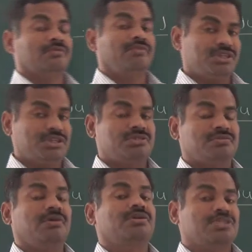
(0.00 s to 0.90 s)
physics
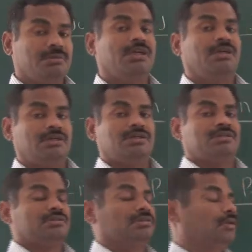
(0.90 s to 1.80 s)
for
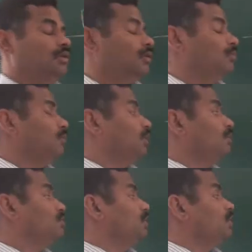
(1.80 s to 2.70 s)
semiconductors.
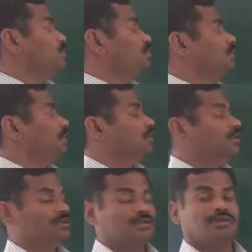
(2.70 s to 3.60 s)
Because as I said
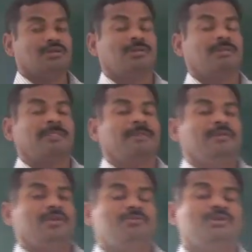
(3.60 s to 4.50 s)
here,
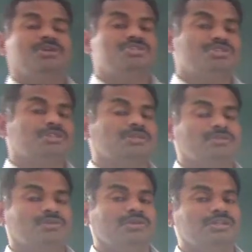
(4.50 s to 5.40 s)
if we consider
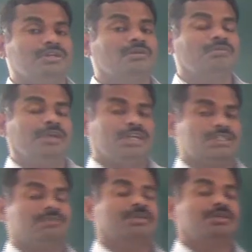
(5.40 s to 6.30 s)
only the p-type
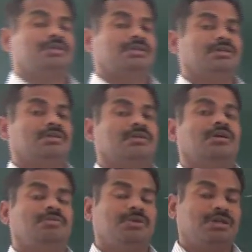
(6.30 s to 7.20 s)
semiconductor
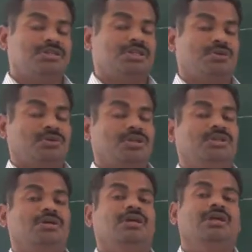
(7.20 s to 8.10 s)
or we consider only
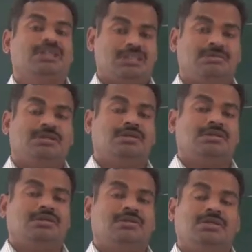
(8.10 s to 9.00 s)
the n-type
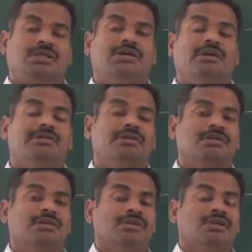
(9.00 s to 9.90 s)
semiconductor, we are having
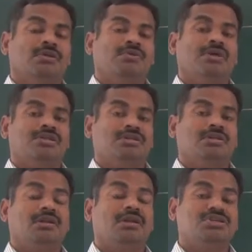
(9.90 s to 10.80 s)
the
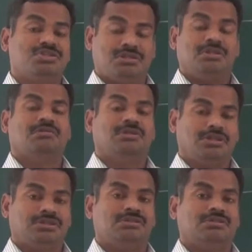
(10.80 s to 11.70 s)
very less
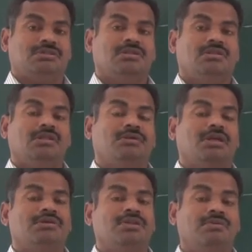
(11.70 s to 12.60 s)
advantages. We are
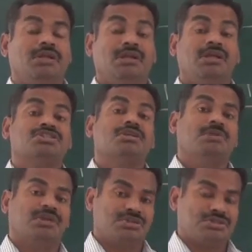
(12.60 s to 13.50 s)
having the very less
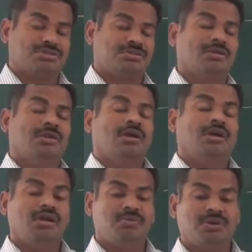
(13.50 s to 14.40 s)
applications.
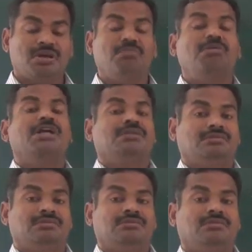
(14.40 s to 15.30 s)
And if we combine
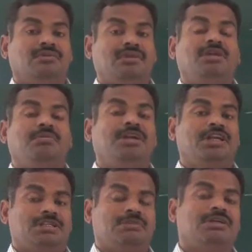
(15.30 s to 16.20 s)
a
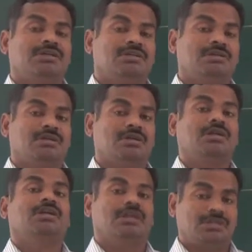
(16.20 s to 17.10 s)
p-type semiconductor and
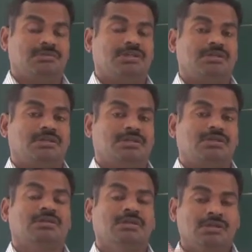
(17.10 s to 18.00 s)
n-type
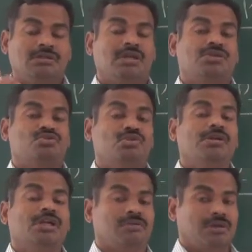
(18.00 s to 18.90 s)
semiconductor, we are having so
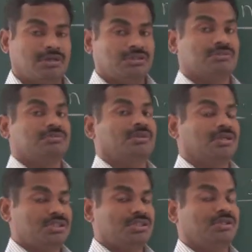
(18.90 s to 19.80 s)
many advantages. As
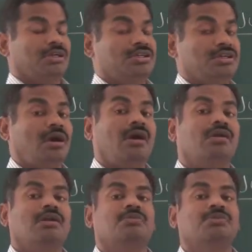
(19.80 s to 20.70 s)
I said, it is the
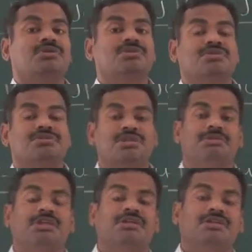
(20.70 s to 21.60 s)
heart of the
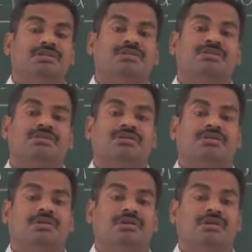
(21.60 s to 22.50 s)
semiconductor
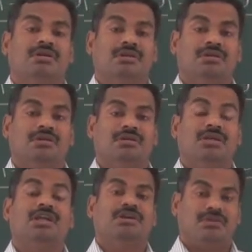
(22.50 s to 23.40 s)

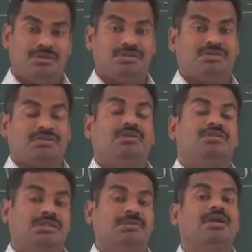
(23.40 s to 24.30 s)
electronics or
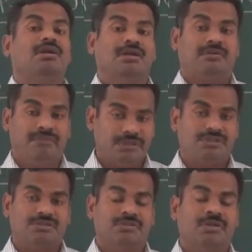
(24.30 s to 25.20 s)
semiconductor
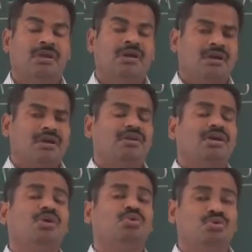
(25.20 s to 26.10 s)
physics. And
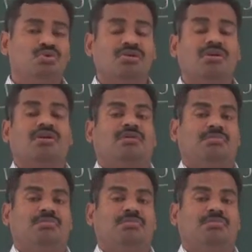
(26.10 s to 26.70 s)
how to